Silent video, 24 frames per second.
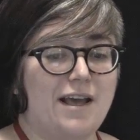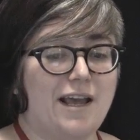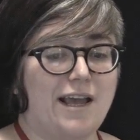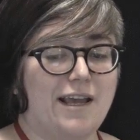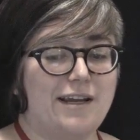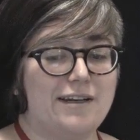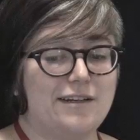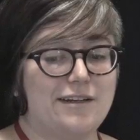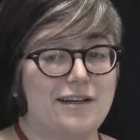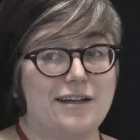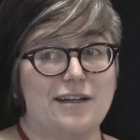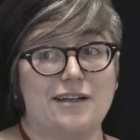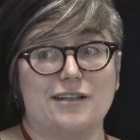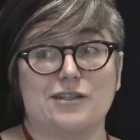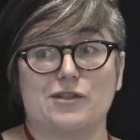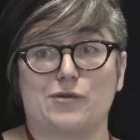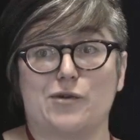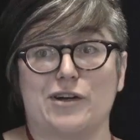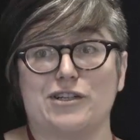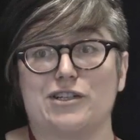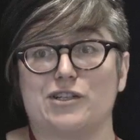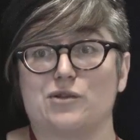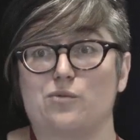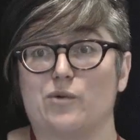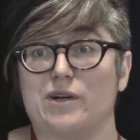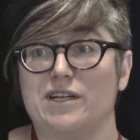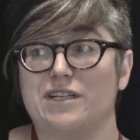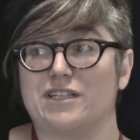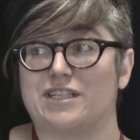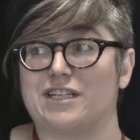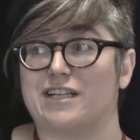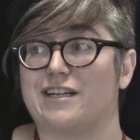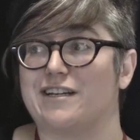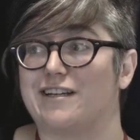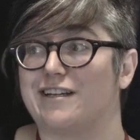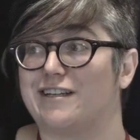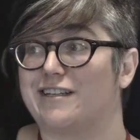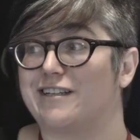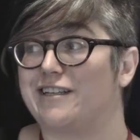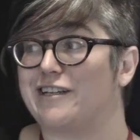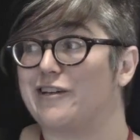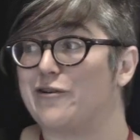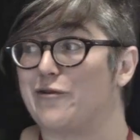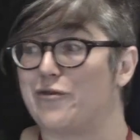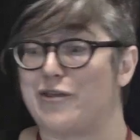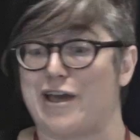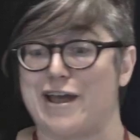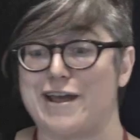And so I just want to you
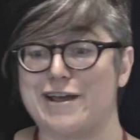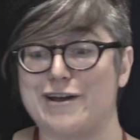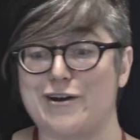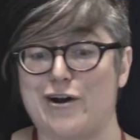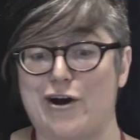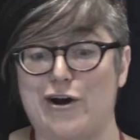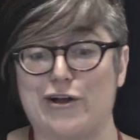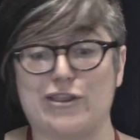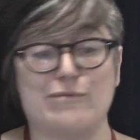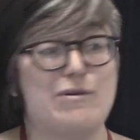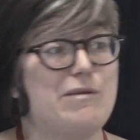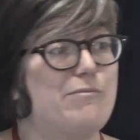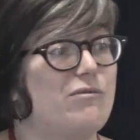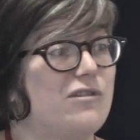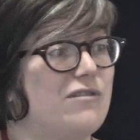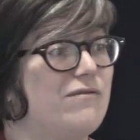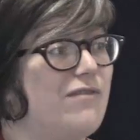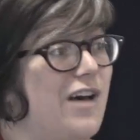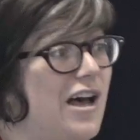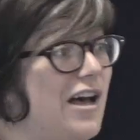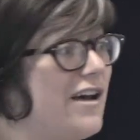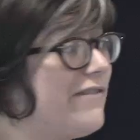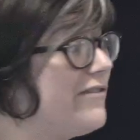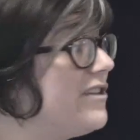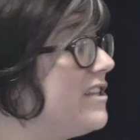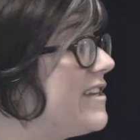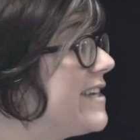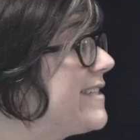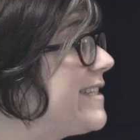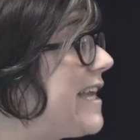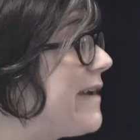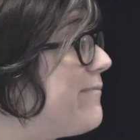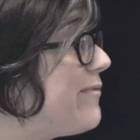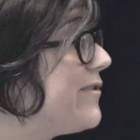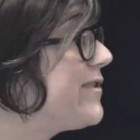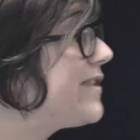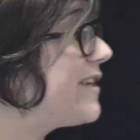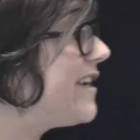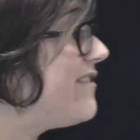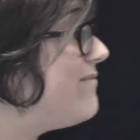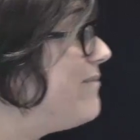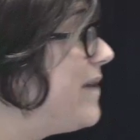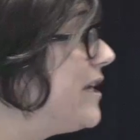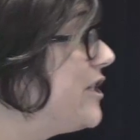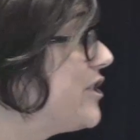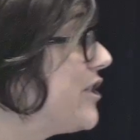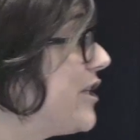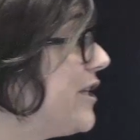know, thank all the people involved. The examples that I've
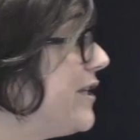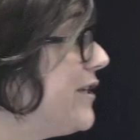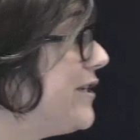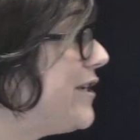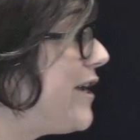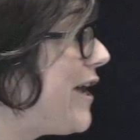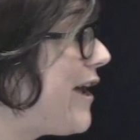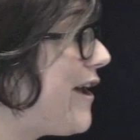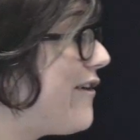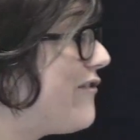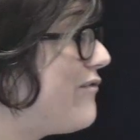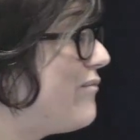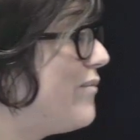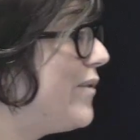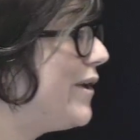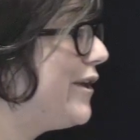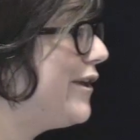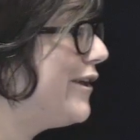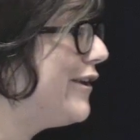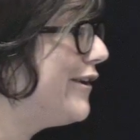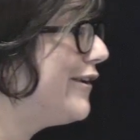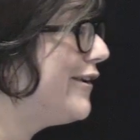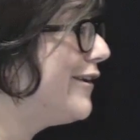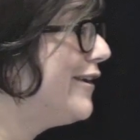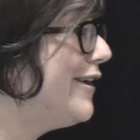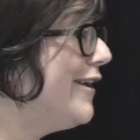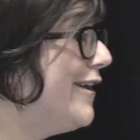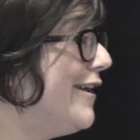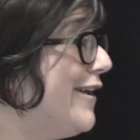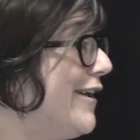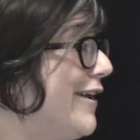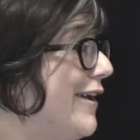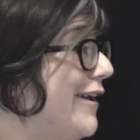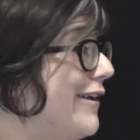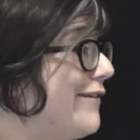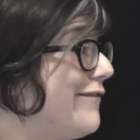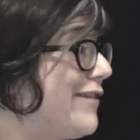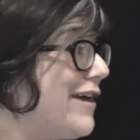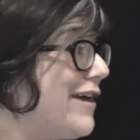mentioned have been kind of